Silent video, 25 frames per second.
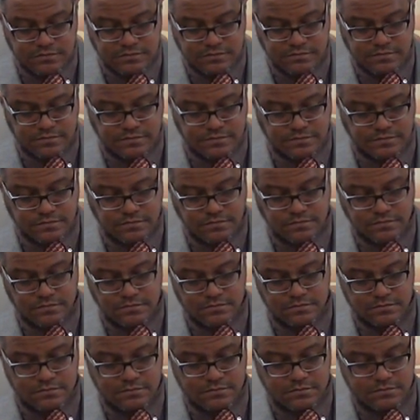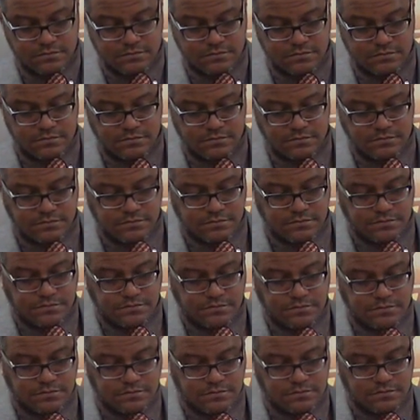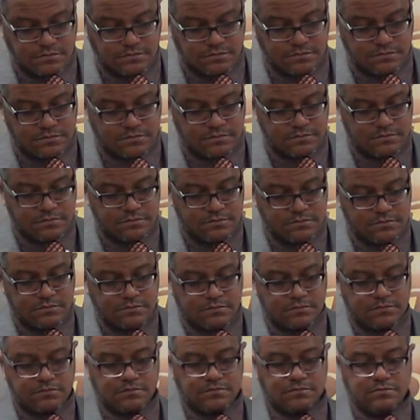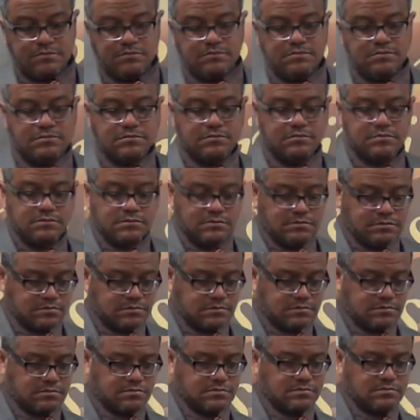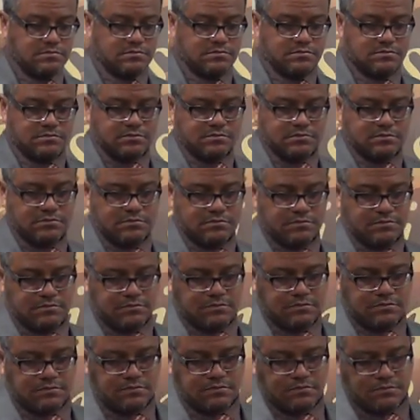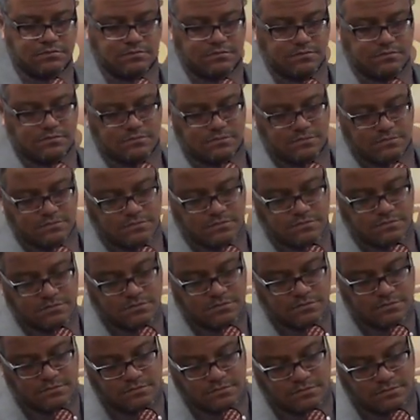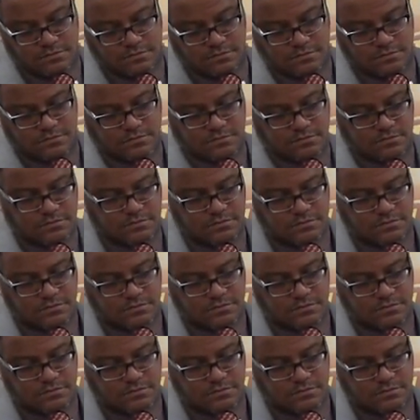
Nothing is said.